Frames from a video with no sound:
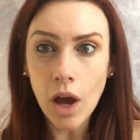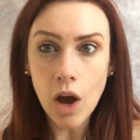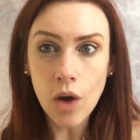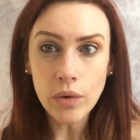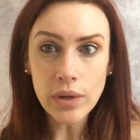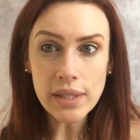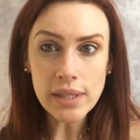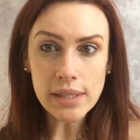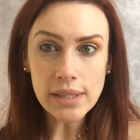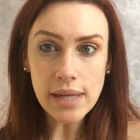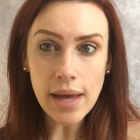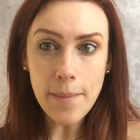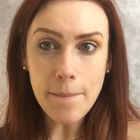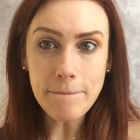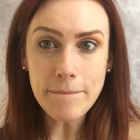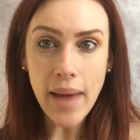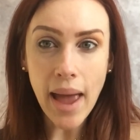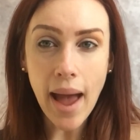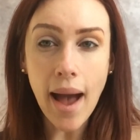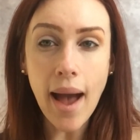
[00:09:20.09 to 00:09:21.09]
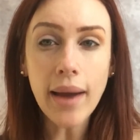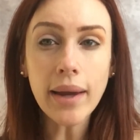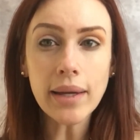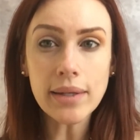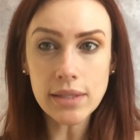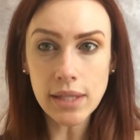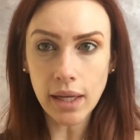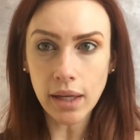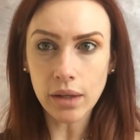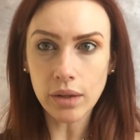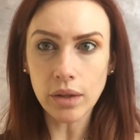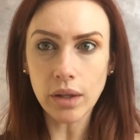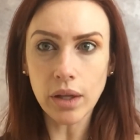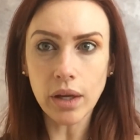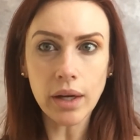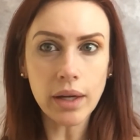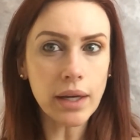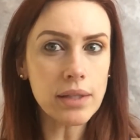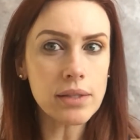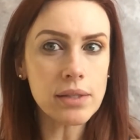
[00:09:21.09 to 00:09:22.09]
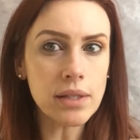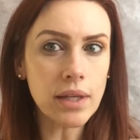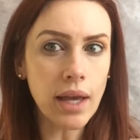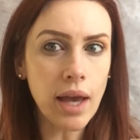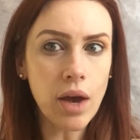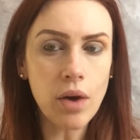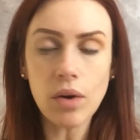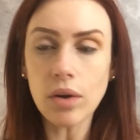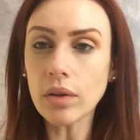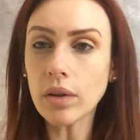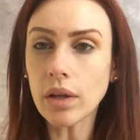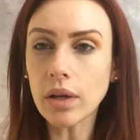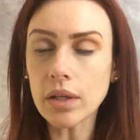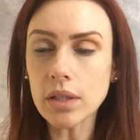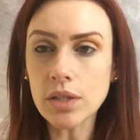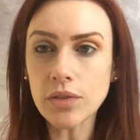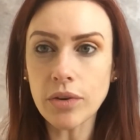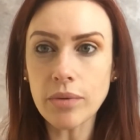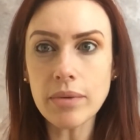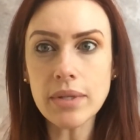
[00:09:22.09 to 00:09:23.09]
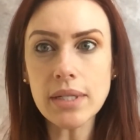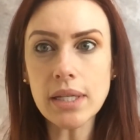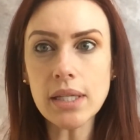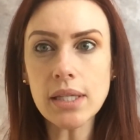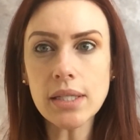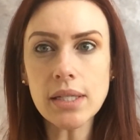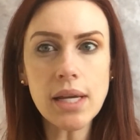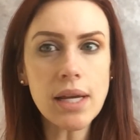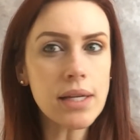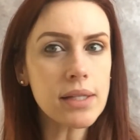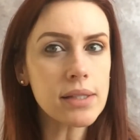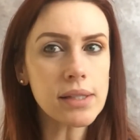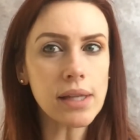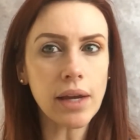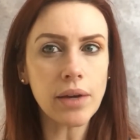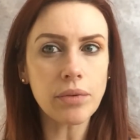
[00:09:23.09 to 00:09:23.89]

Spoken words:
Always step back and take a look and see how it looks from a distance.